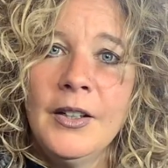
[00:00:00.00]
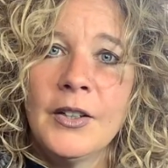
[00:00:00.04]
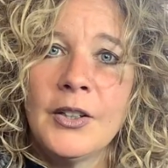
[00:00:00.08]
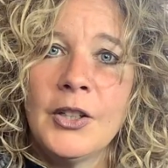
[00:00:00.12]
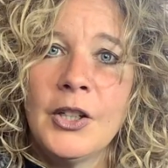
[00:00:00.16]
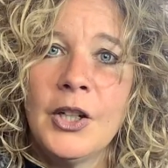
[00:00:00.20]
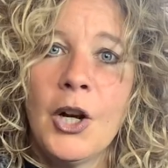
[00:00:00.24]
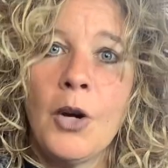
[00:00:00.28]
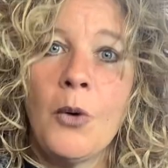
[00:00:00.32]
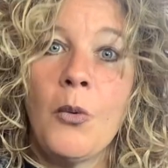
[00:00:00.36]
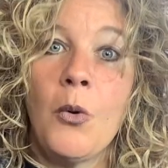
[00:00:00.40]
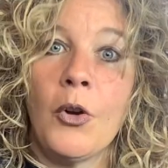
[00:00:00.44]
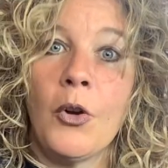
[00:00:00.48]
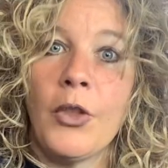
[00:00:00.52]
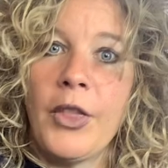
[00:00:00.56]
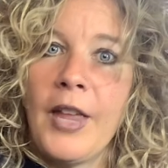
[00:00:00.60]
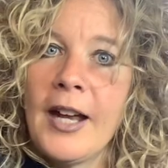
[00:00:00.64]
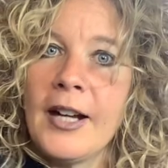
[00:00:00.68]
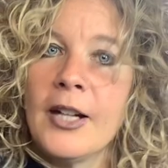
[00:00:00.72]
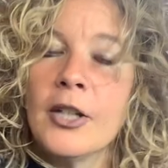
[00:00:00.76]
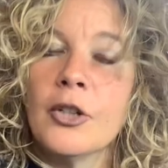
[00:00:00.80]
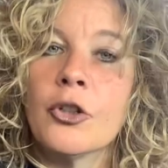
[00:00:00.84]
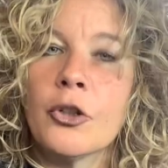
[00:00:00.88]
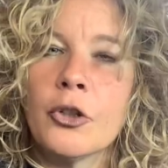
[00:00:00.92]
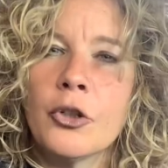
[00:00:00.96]
or
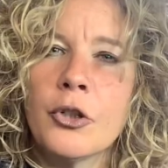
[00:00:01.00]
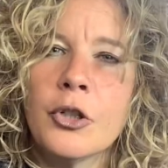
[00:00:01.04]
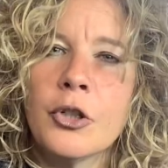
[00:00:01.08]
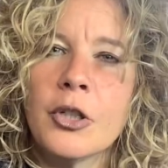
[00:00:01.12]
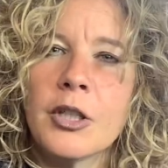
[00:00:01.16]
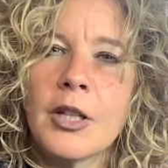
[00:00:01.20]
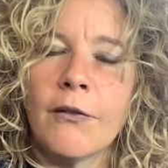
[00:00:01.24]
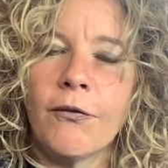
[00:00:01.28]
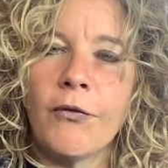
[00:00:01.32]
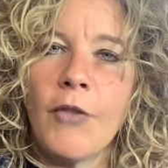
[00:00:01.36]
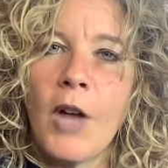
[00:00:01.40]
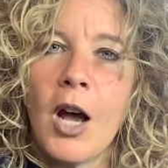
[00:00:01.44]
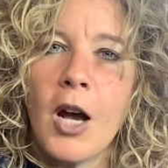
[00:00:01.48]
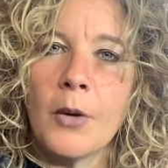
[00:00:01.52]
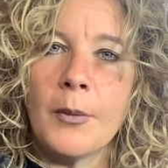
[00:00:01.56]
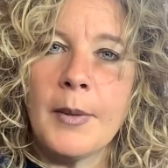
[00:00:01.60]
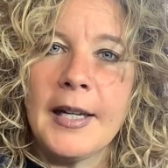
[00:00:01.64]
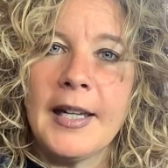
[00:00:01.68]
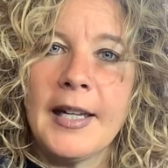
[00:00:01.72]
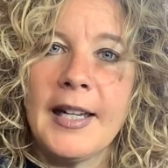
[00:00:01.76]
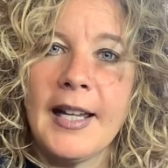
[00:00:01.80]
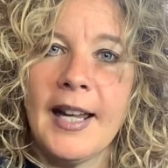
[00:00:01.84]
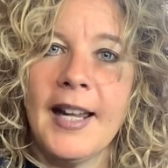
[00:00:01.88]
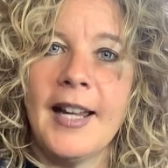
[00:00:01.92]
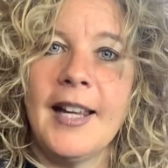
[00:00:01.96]
that intrusive thought we
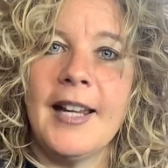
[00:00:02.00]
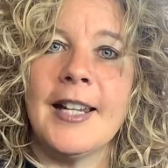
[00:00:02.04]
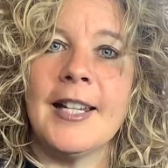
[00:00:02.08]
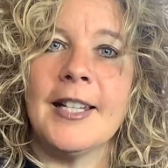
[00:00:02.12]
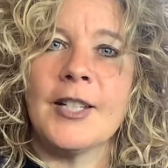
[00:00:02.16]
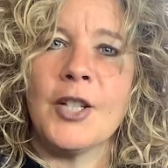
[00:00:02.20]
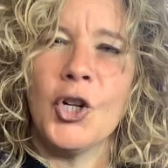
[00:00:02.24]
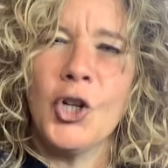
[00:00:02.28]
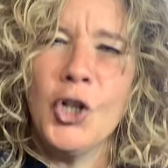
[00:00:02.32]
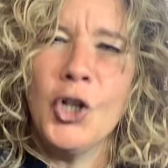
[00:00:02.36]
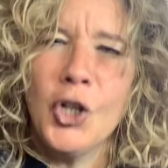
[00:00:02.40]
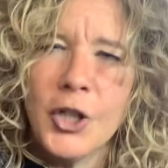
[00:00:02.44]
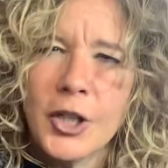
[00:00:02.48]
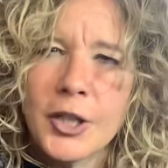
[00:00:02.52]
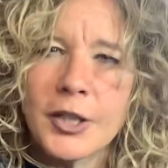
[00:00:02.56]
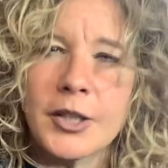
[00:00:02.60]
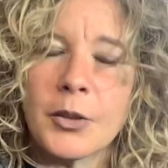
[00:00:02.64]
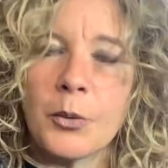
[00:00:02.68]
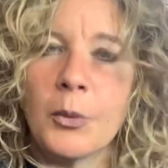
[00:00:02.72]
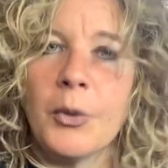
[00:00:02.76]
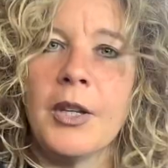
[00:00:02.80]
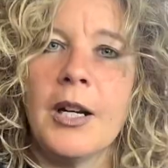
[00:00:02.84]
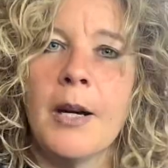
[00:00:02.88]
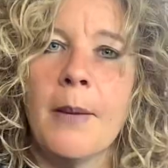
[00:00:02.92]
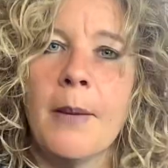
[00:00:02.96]
get is hooked
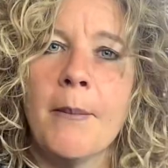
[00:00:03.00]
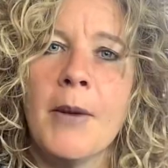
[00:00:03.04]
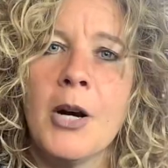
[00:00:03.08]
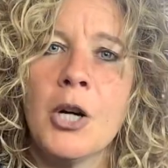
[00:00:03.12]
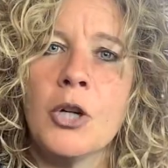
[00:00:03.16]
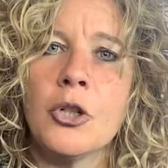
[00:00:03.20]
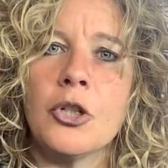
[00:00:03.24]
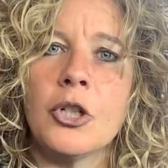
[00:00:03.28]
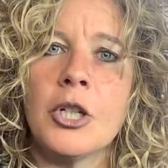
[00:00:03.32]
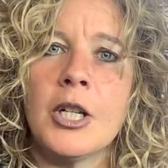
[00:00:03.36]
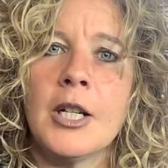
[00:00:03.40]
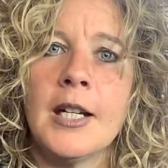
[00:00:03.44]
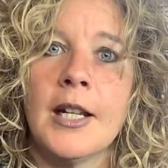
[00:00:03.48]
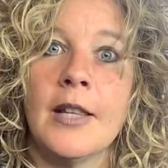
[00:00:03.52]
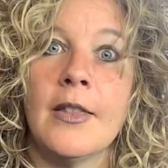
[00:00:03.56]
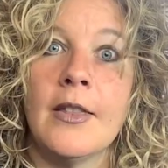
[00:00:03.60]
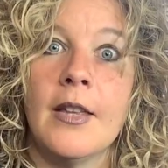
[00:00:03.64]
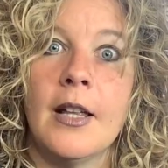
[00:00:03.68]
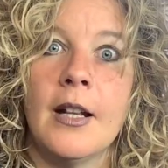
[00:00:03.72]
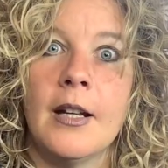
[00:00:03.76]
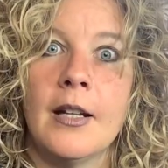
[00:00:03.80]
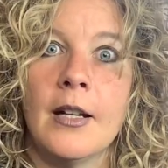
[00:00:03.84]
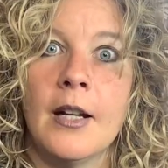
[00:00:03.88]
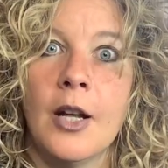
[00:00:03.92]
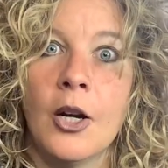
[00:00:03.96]
with an emotion and
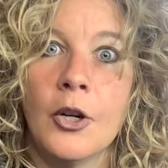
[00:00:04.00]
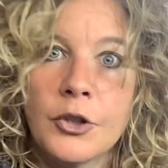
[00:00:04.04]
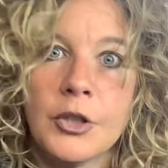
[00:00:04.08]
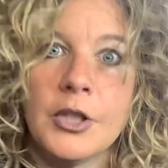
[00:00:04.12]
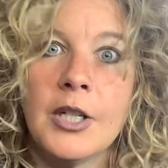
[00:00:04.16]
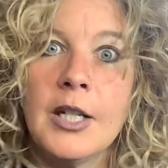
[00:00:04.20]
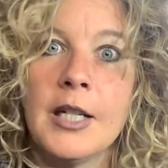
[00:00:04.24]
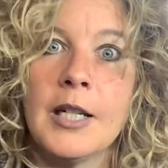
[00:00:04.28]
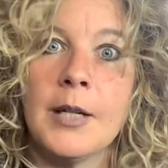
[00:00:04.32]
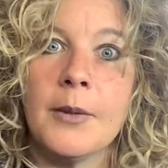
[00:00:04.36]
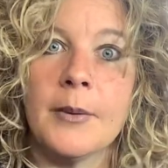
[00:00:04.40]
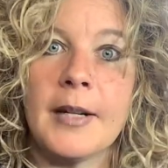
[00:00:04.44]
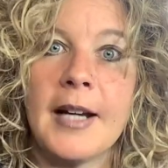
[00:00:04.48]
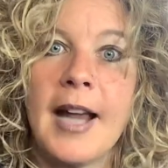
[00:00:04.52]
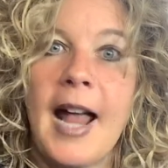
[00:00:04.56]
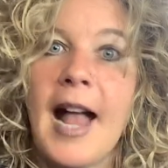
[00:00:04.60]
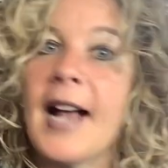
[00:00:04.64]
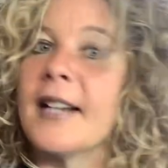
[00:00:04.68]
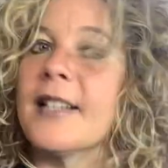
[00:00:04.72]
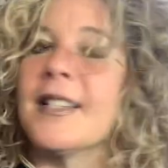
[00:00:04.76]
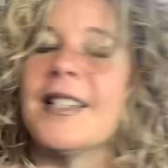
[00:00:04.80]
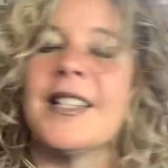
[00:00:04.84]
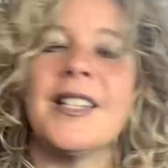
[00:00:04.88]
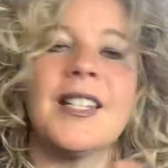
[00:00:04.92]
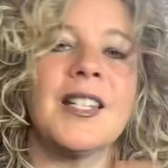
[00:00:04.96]
then OCD
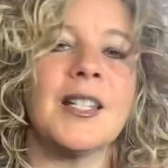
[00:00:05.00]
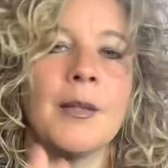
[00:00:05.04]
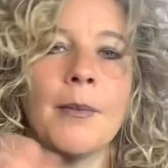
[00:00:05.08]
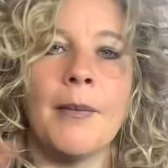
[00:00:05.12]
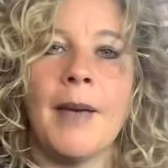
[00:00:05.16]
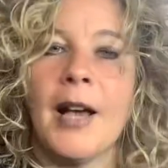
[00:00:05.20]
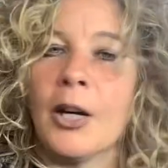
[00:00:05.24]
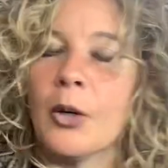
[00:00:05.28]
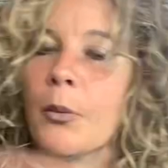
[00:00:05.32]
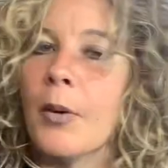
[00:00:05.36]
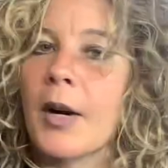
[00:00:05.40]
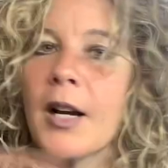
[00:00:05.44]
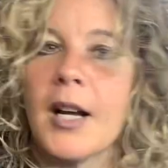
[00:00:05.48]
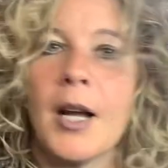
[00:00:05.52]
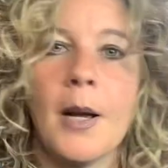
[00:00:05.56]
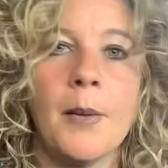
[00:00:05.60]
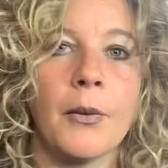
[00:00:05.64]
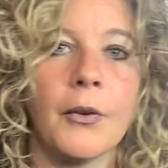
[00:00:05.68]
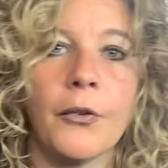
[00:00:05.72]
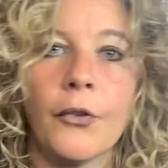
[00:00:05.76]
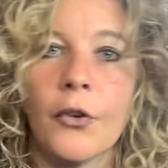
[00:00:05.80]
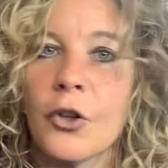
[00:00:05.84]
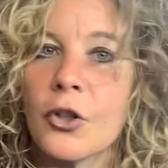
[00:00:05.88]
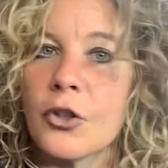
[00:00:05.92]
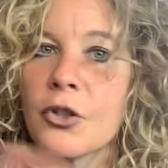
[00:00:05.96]
reacts, it doesn't matter what
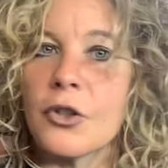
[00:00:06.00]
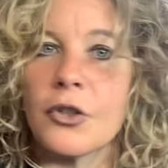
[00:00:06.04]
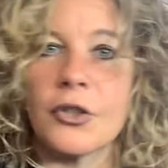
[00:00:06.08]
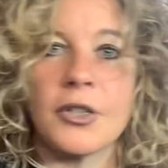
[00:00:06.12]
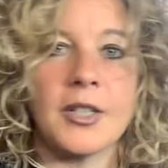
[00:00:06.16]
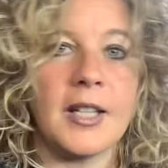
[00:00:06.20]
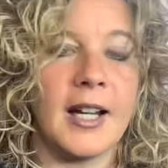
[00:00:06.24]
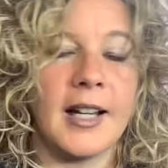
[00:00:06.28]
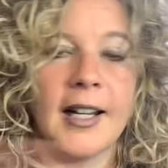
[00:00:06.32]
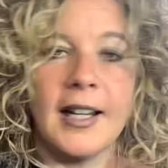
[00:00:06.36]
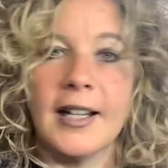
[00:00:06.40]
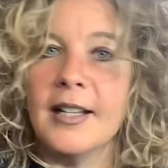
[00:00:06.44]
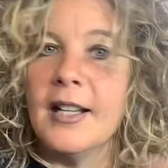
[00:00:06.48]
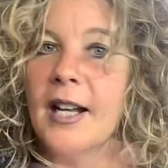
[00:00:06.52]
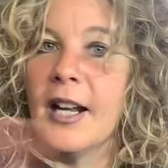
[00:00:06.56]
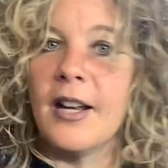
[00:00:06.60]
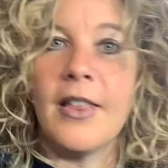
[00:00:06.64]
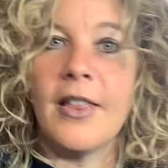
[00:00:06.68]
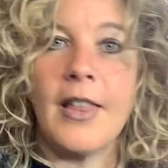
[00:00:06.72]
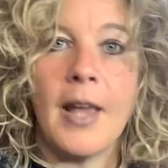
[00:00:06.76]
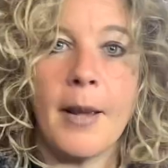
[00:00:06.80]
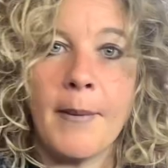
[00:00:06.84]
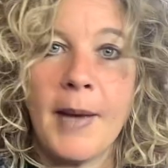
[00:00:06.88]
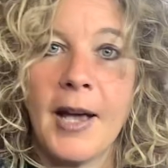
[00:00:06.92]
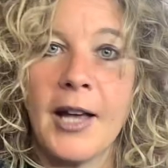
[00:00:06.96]
comes first or second. None of
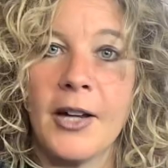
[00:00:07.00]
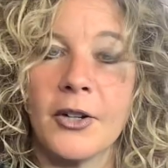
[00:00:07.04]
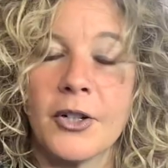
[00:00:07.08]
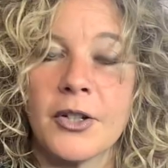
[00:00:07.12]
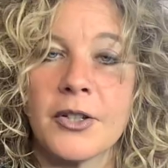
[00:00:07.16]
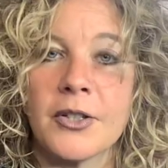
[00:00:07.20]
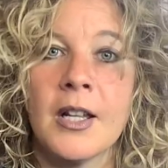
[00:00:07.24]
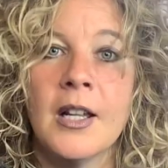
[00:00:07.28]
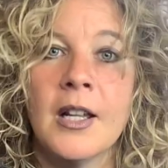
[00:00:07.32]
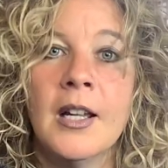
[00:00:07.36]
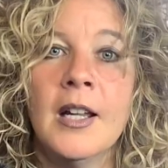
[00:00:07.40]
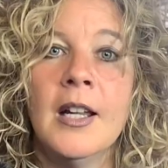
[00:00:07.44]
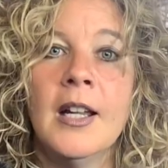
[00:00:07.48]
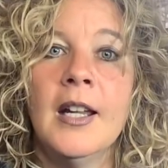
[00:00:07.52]
that matters.